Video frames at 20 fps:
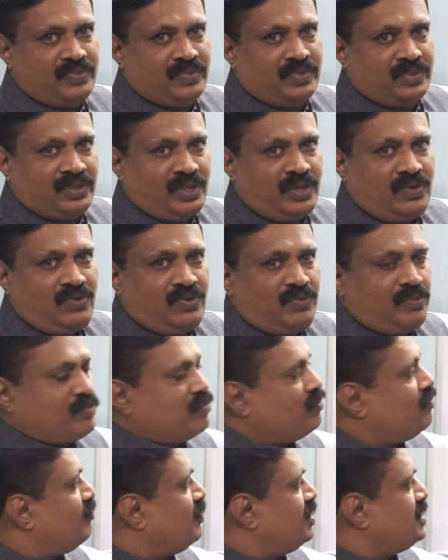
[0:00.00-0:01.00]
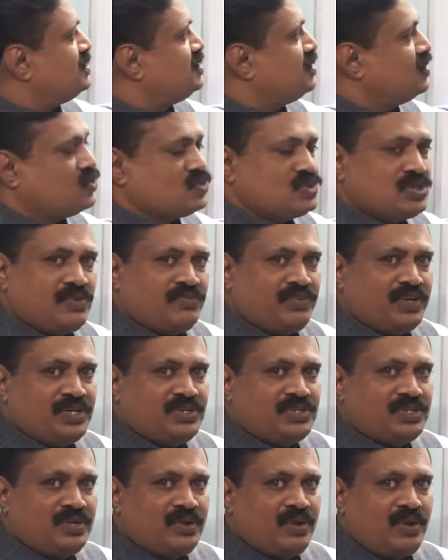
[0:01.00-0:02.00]
Now, what is the use of it?
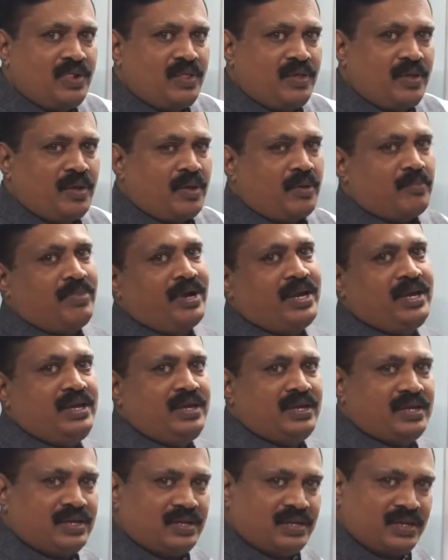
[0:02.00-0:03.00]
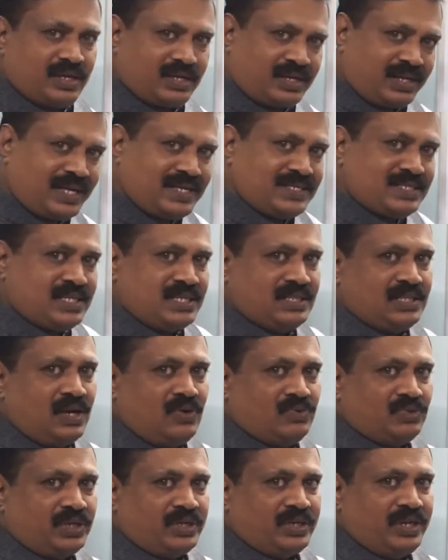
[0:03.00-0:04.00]
By raising the
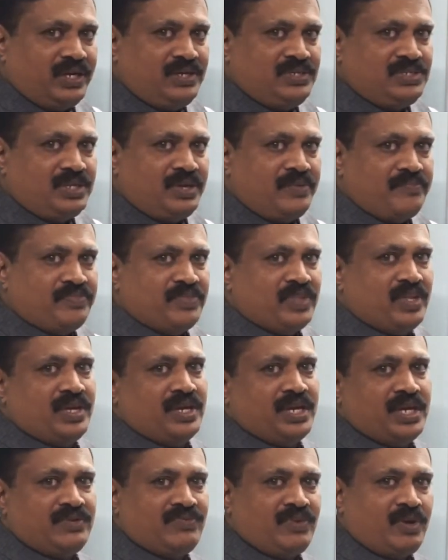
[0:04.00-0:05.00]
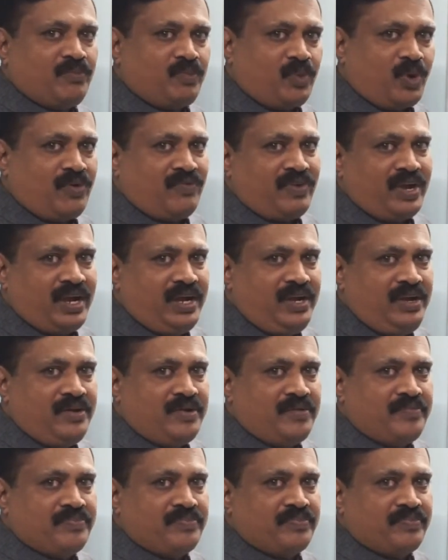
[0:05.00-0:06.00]
outer edge, it will provide
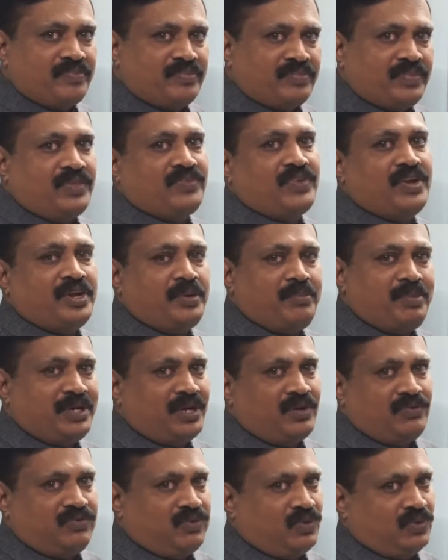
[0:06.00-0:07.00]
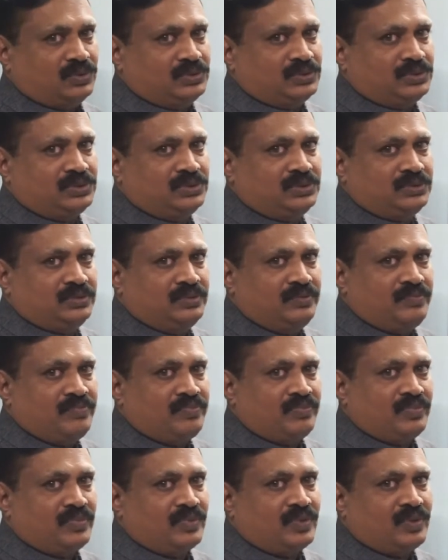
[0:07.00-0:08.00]
the centripetal force.
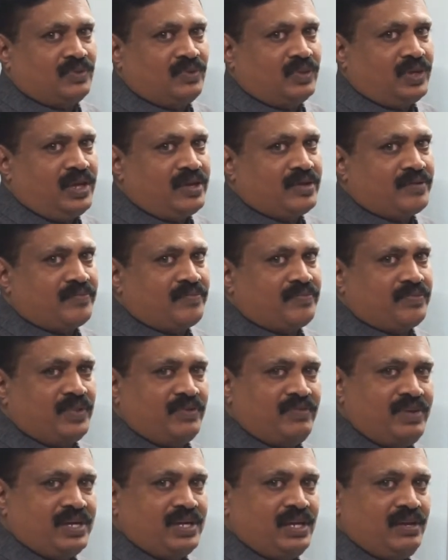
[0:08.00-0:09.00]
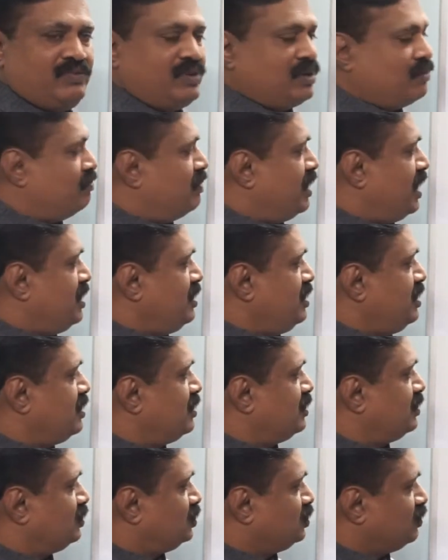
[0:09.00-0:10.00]
Okay, the vehicle will bend
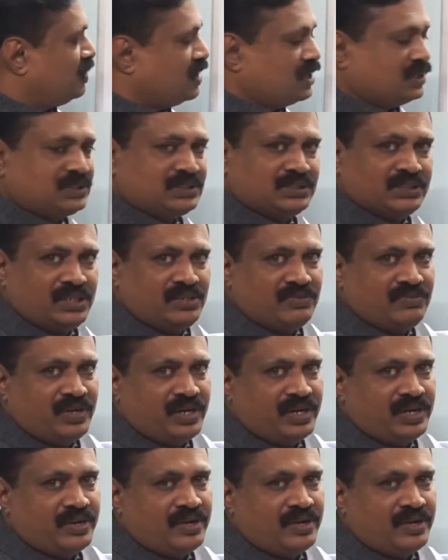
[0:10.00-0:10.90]
towards inward.